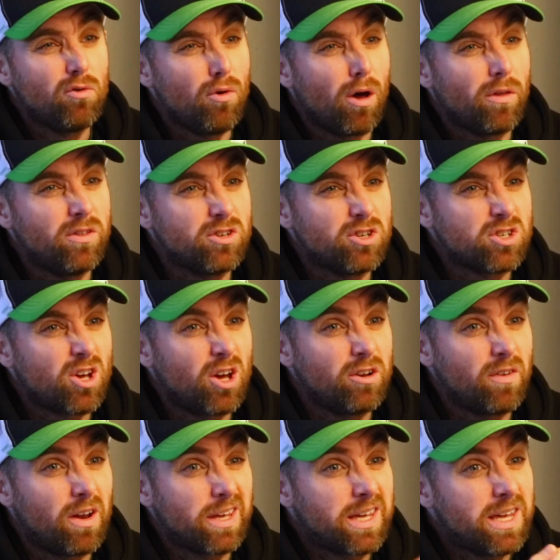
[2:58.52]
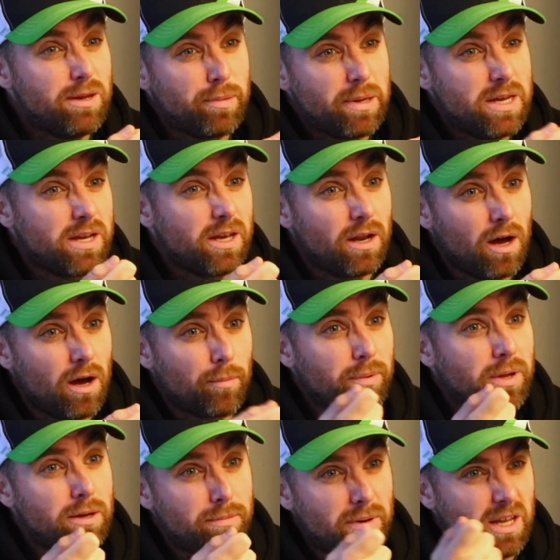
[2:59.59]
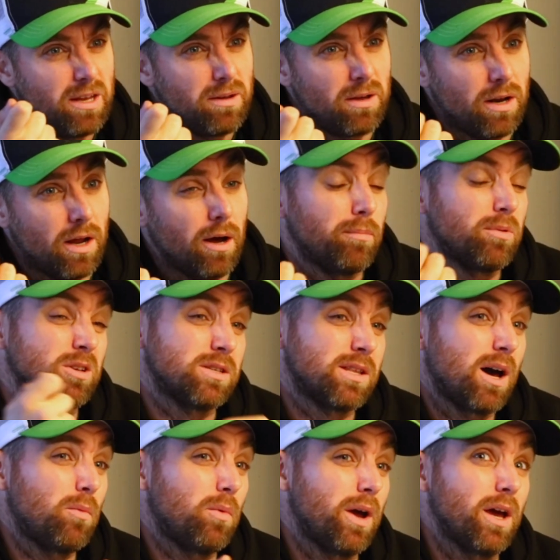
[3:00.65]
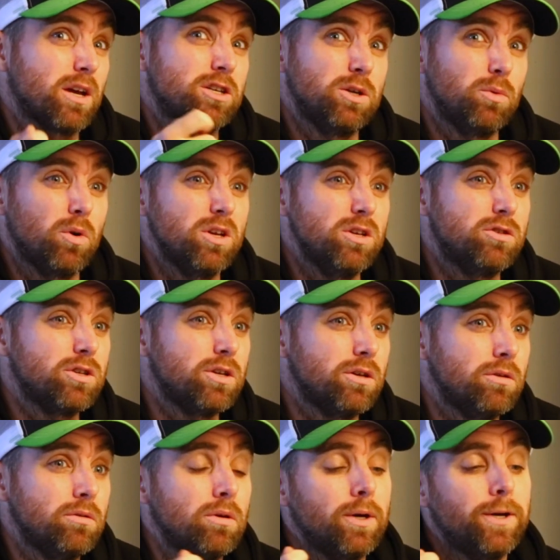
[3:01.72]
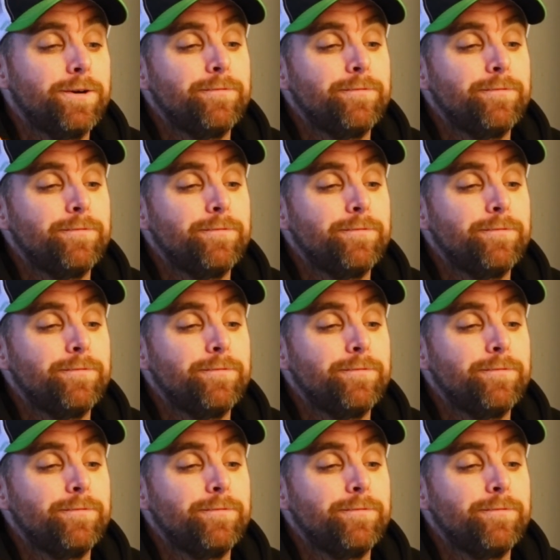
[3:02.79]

rather than just kind of like keep eking it up, keep it eking up. Because that way, actually, what you do